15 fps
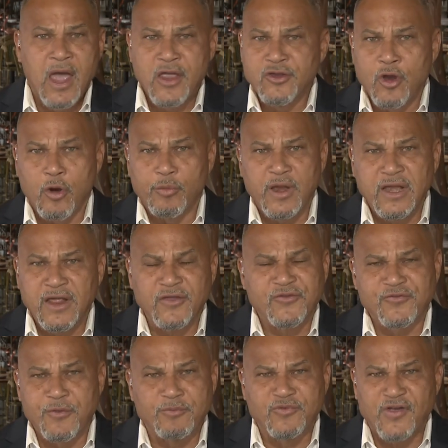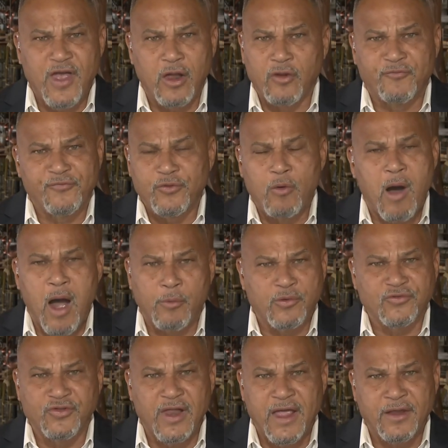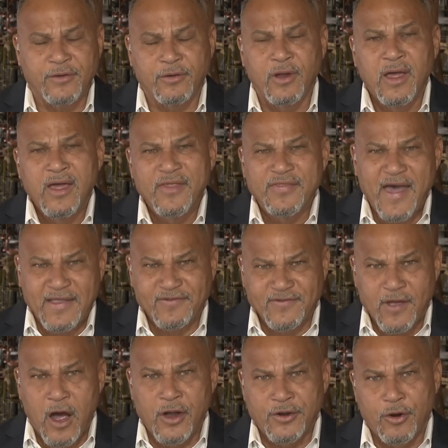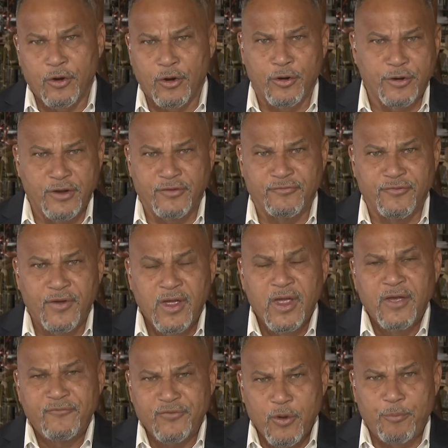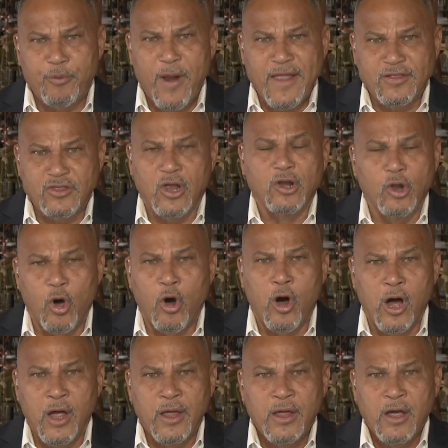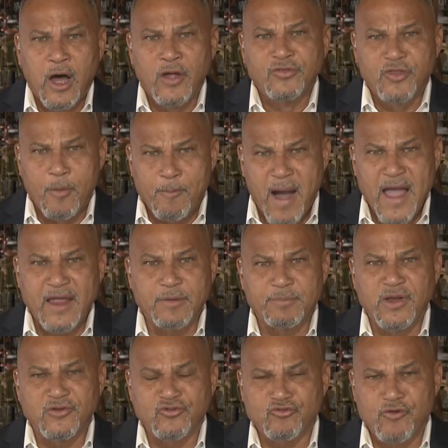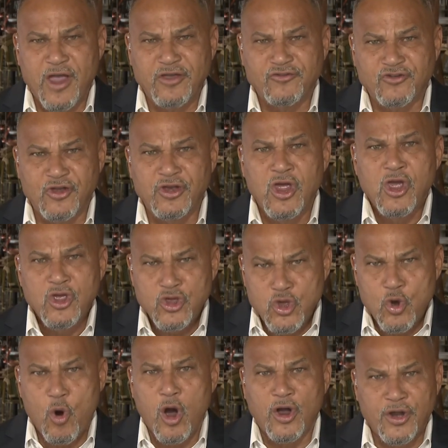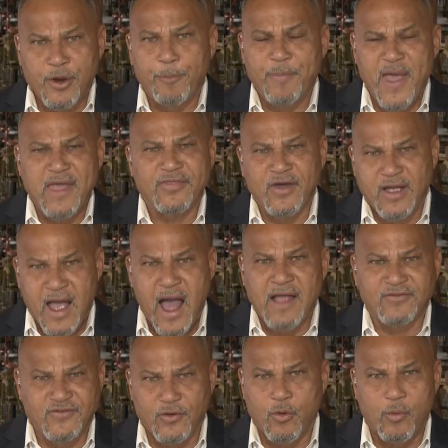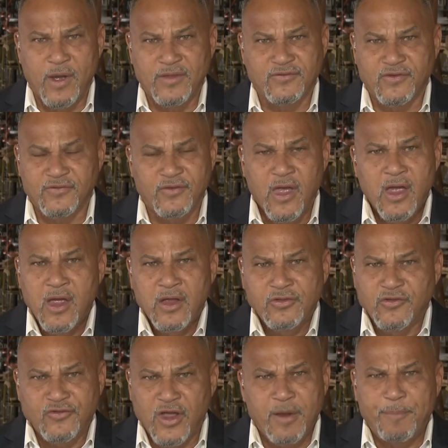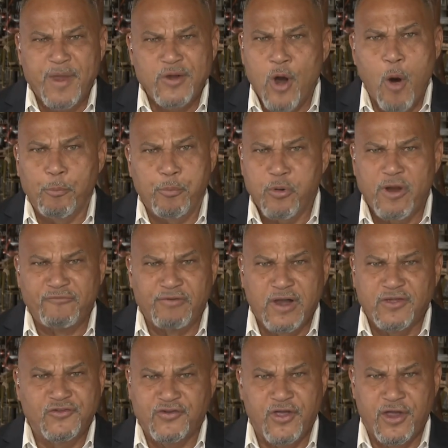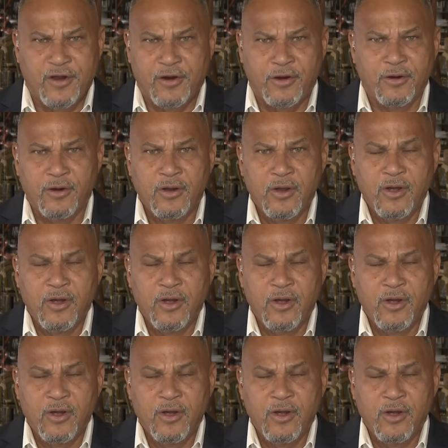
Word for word: and you're released from jail a few hours later. That's unheard of. If you break the law under my administration, you are going to pay the consequences. There's going to be no privilege here